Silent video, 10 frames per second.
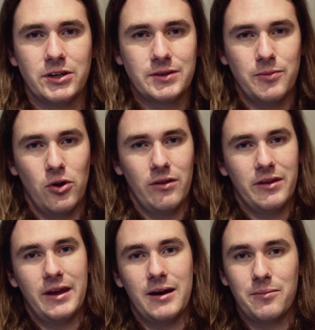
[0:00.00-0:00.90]
much smaller
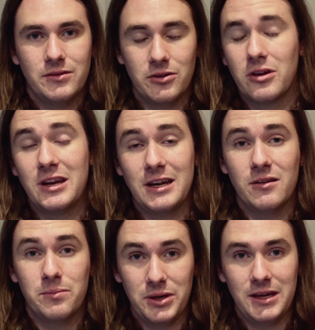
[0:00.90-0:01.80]
than that. You're going to need
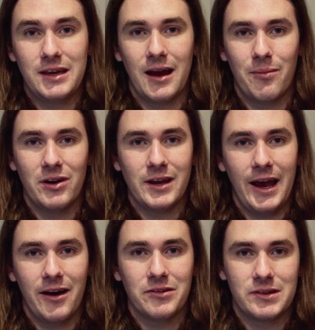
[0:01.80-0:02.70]
a big camera to
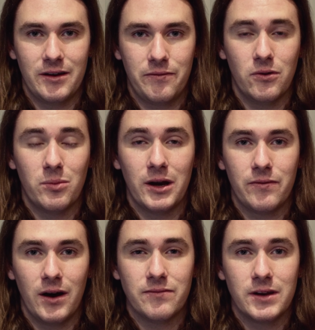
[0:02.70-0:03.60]
house that
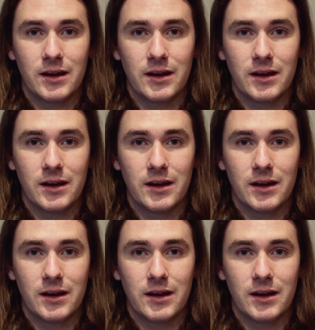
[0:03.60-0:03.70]
4x5